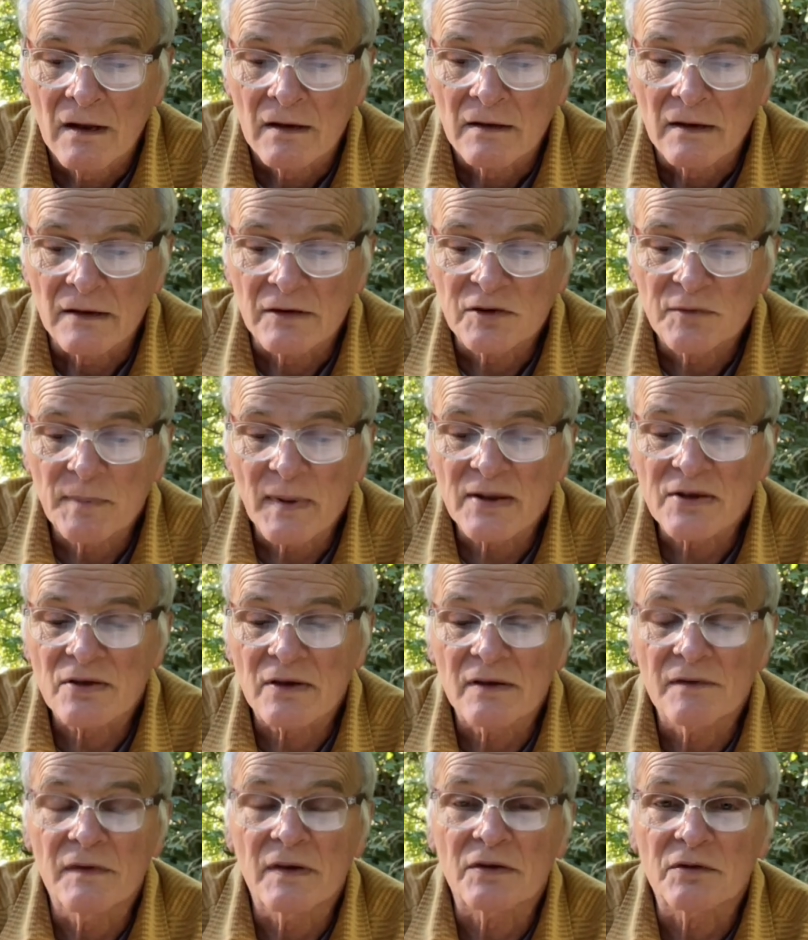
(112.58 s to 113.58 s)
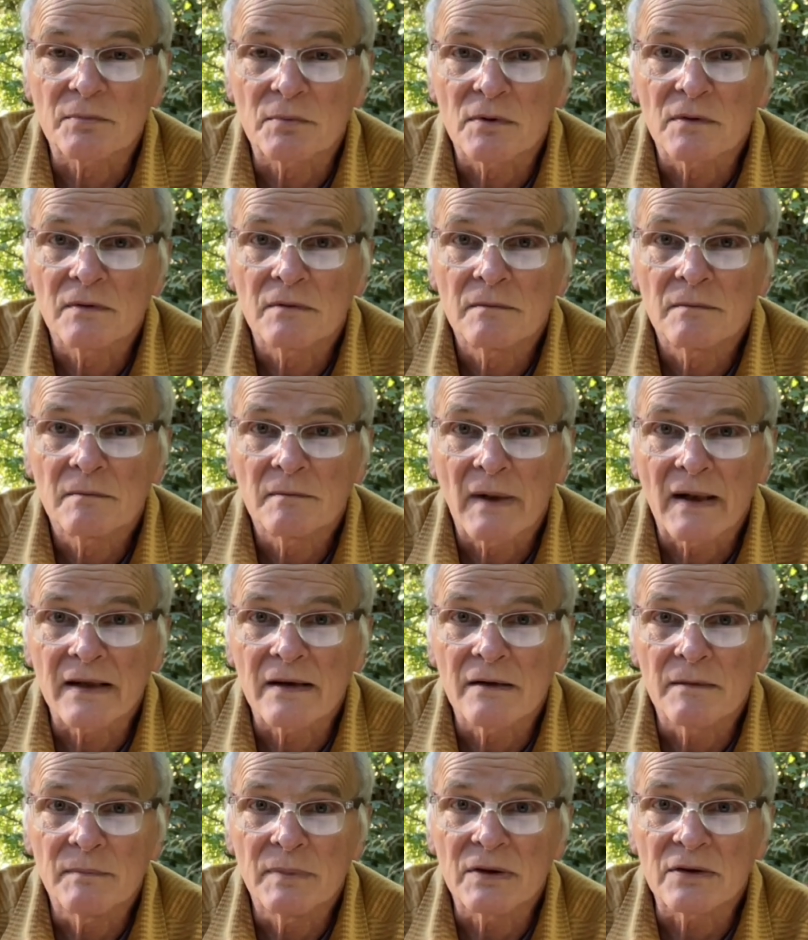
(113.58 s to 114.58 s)
especially visible by
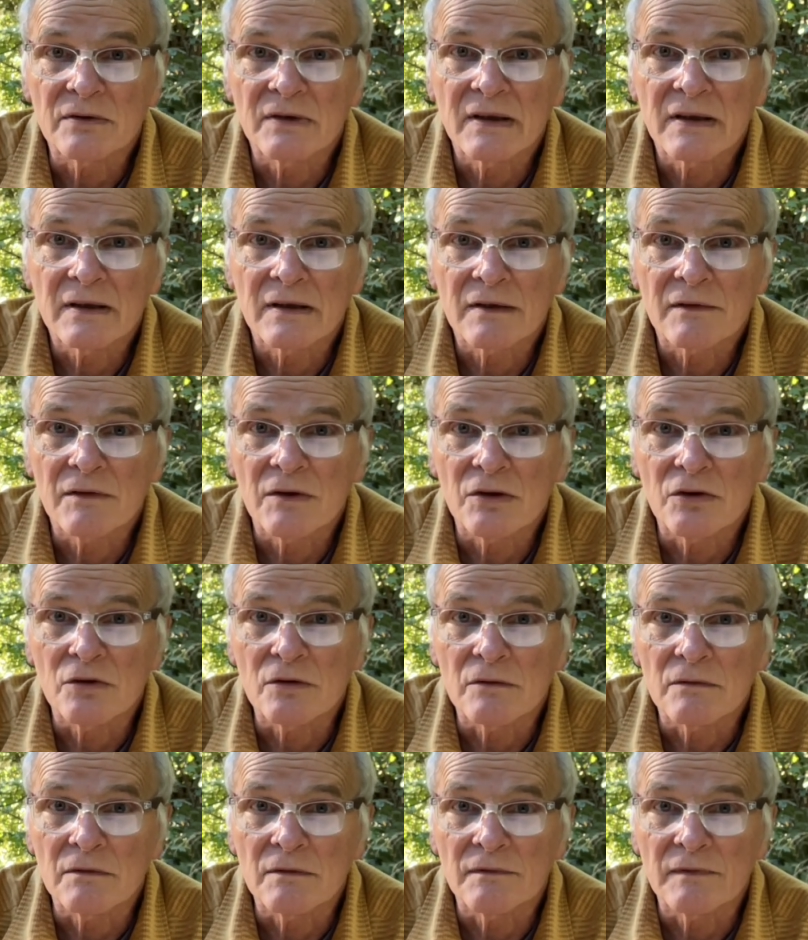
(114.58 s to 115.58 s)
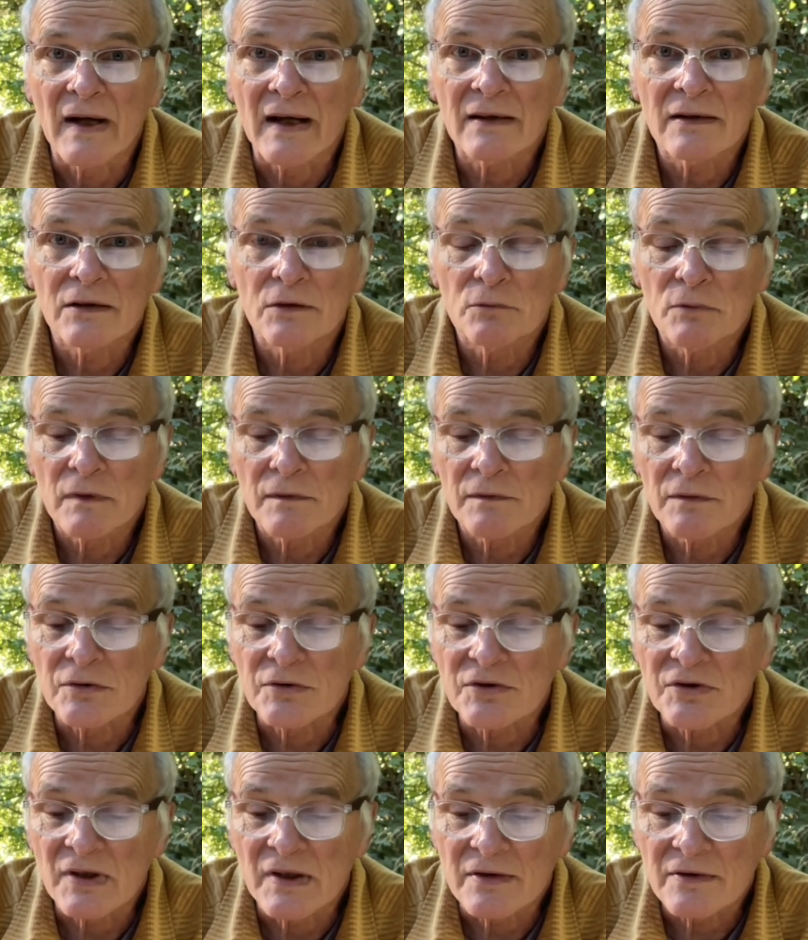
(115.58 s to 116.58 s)
the building of the new Valley River
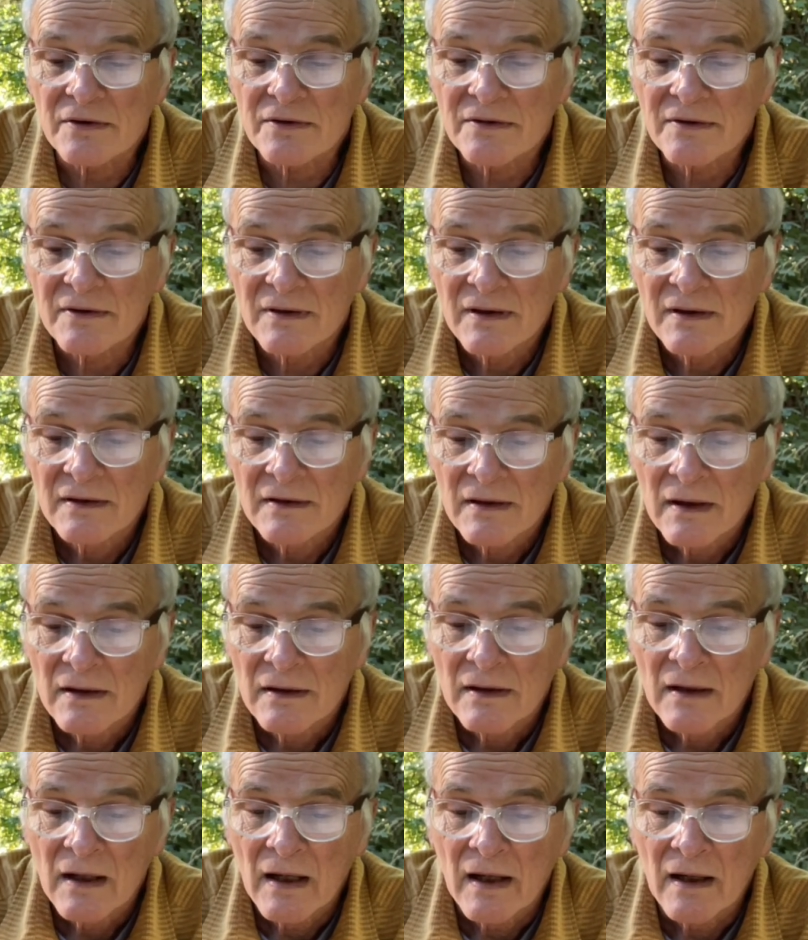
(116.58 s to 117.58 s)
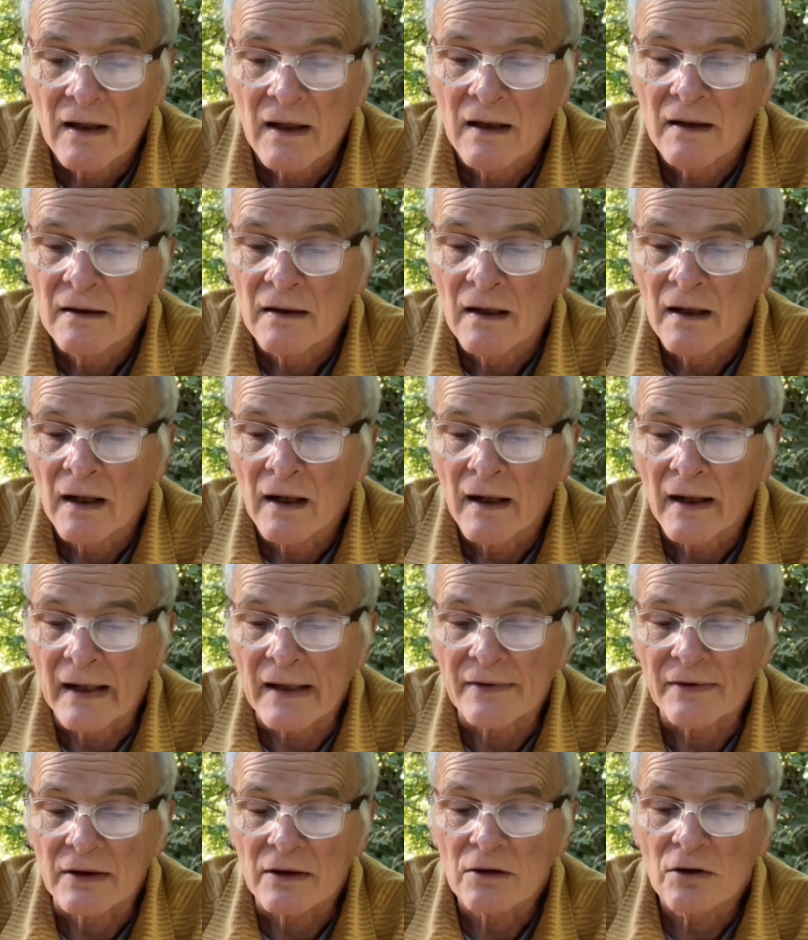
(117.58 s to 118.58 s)
Center
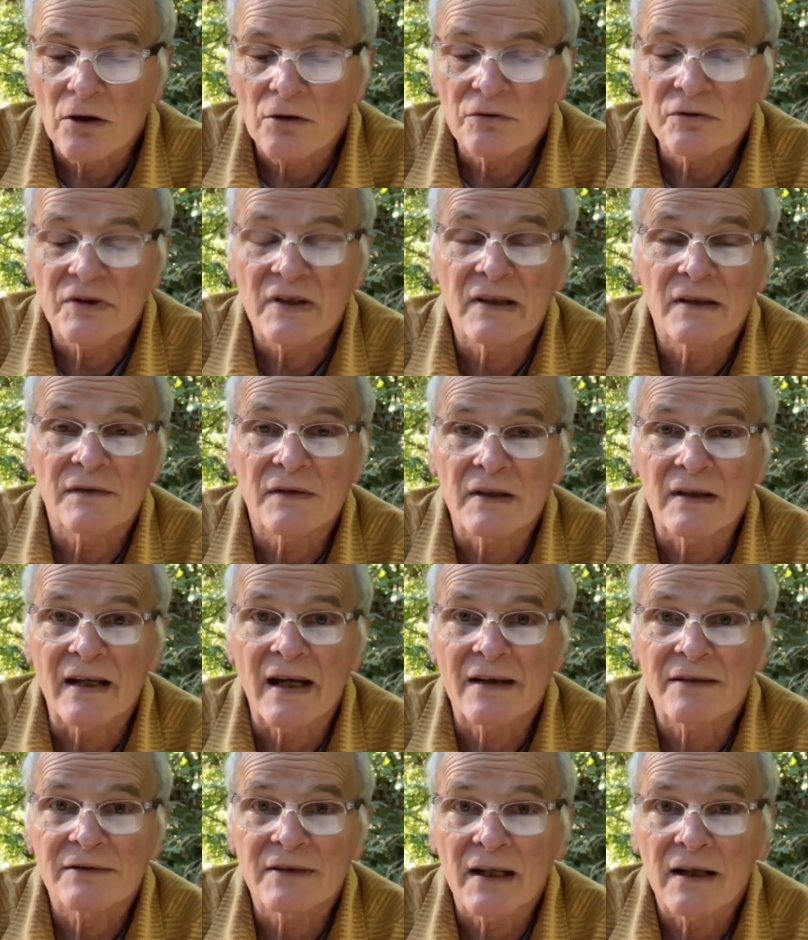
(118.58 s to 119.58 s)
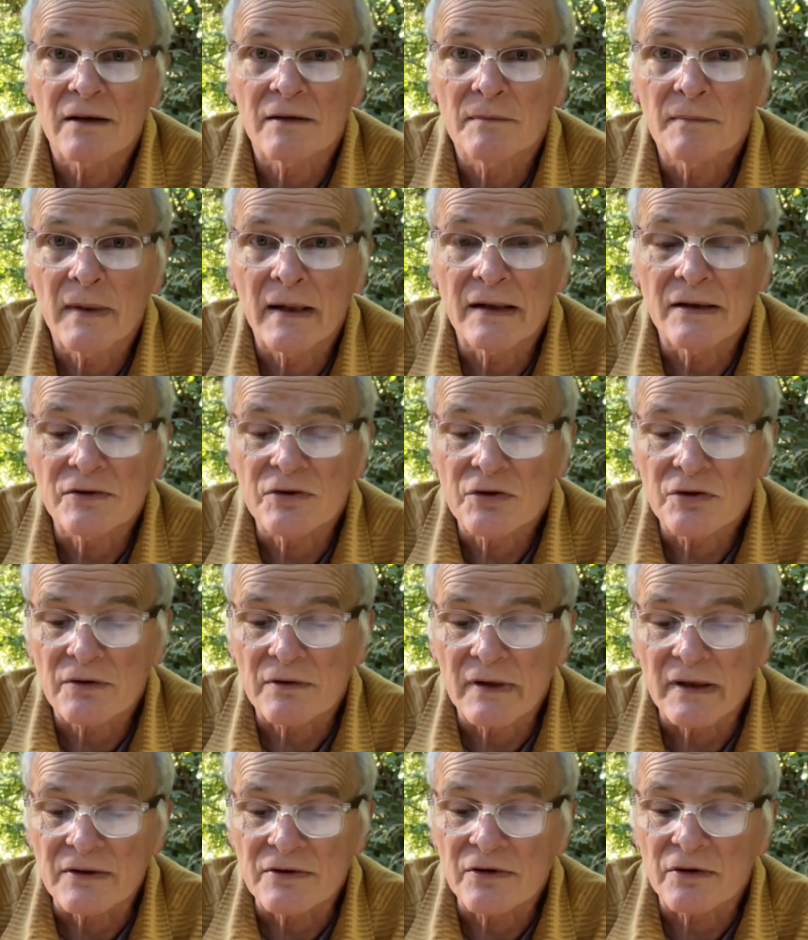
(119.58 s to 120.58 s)
and the closing of the downtown main
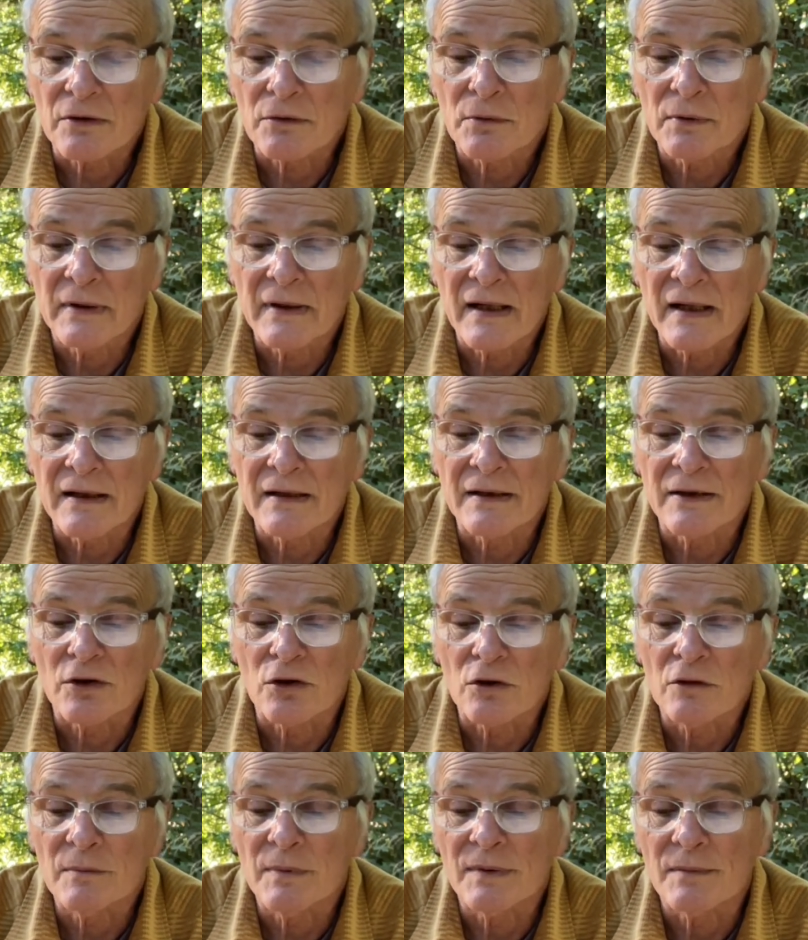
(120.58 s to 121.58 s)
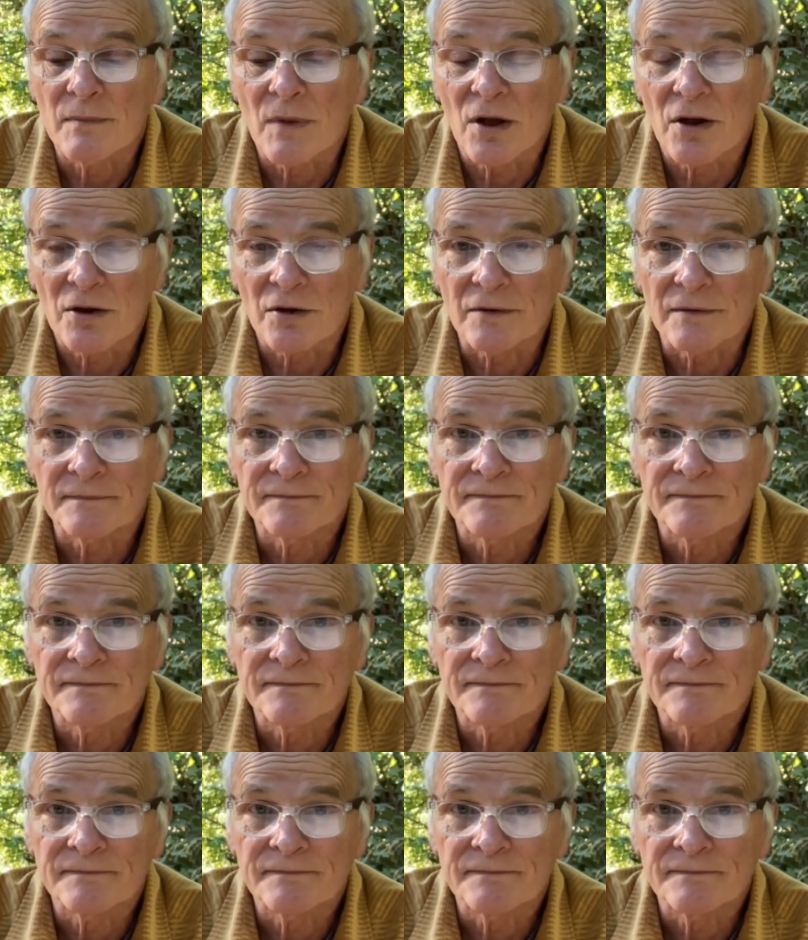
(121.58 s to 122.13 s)
streets to create an urban mall.